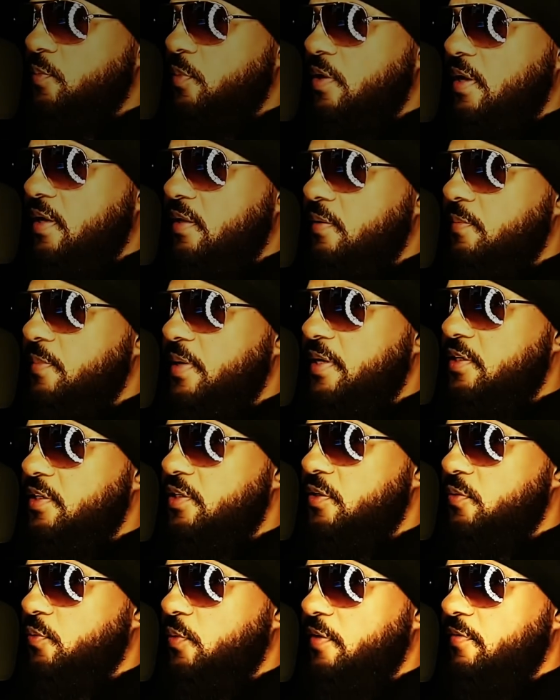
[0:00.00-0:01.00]

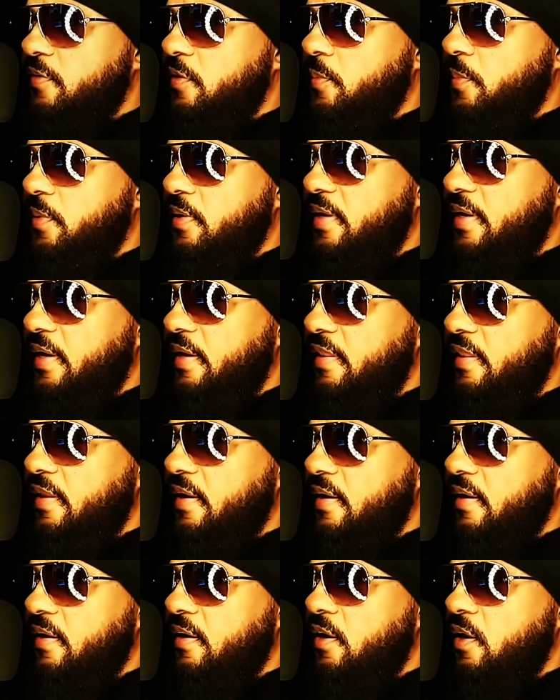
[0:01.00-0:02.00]
Proclamation, we've complained
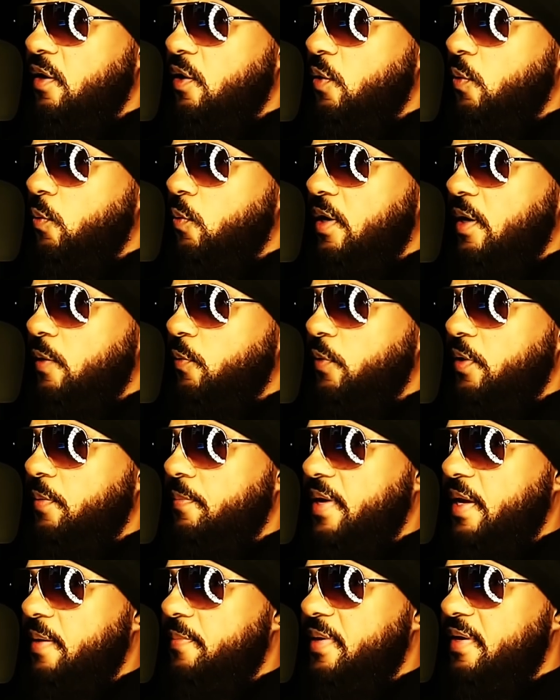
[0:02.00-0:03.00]
that while we
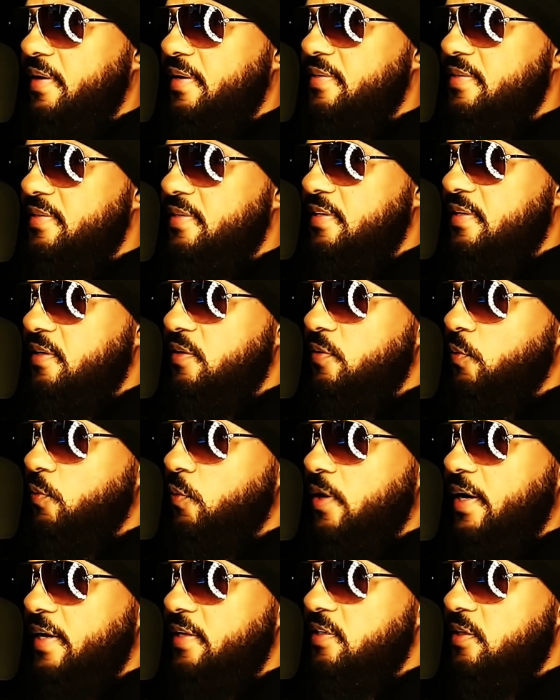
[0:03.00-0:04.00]
may be extending
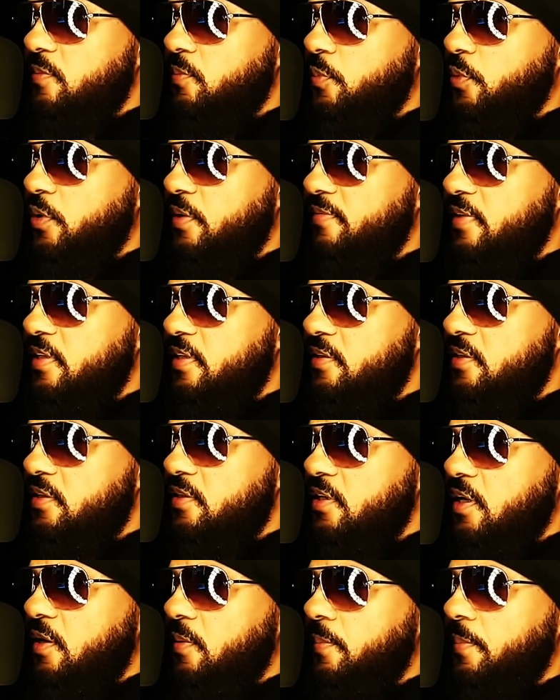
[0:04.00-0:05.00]
rights and
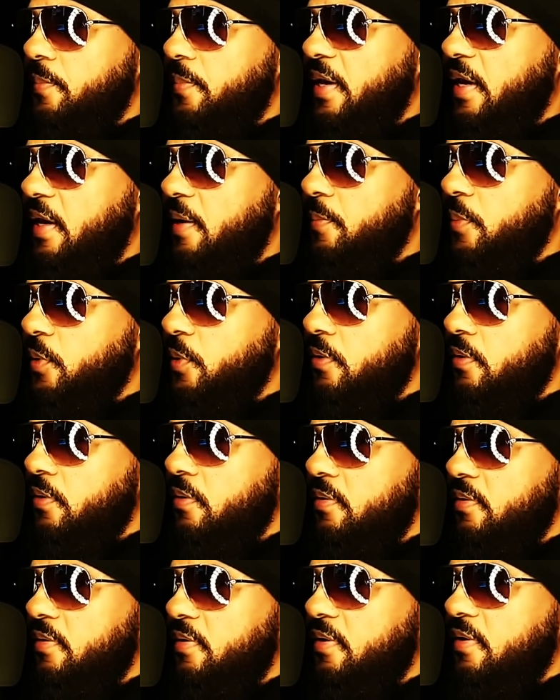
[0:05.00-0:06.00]
privileges on paper,
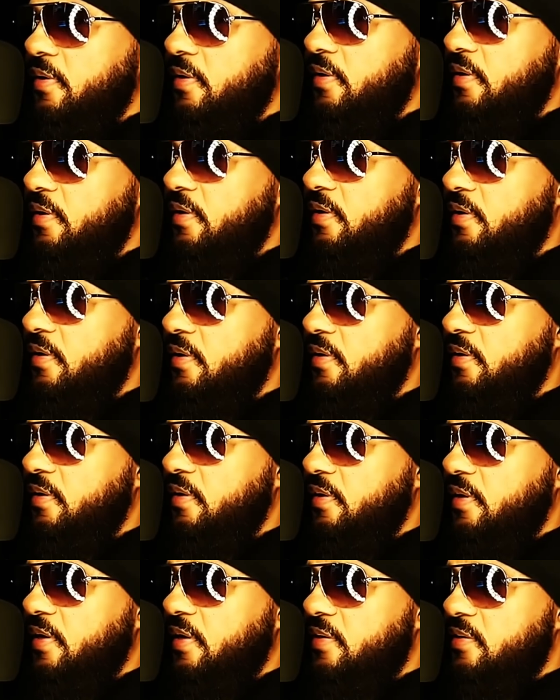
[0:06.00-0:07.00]

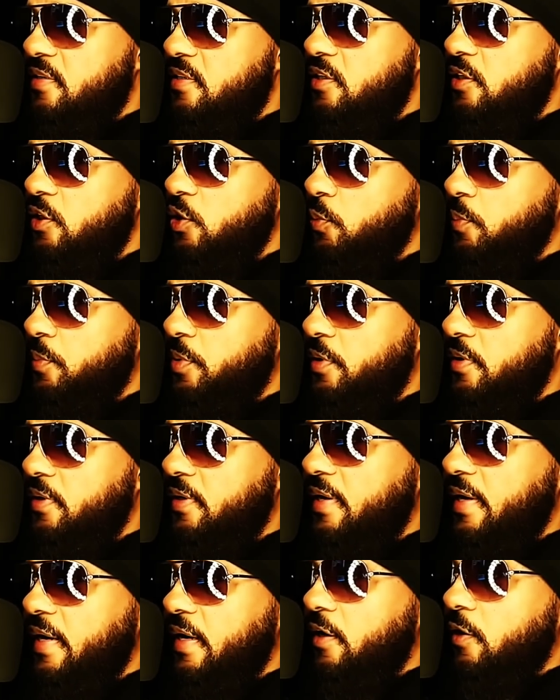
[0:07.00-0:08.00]
yes, you put
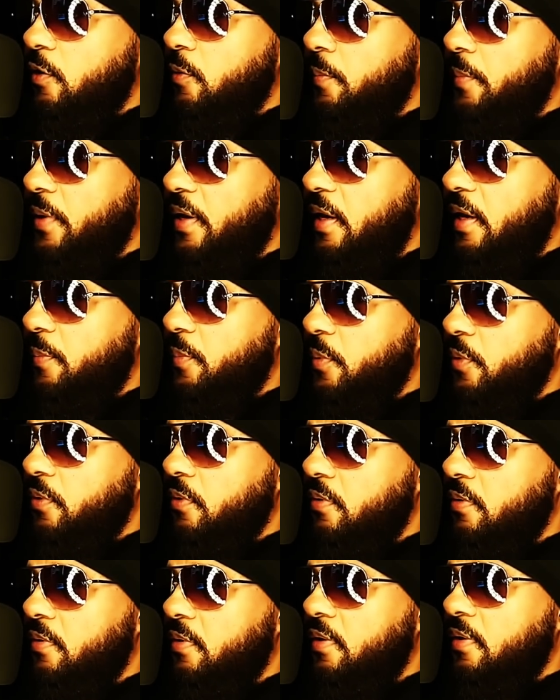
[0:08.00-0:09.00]
it down on paper,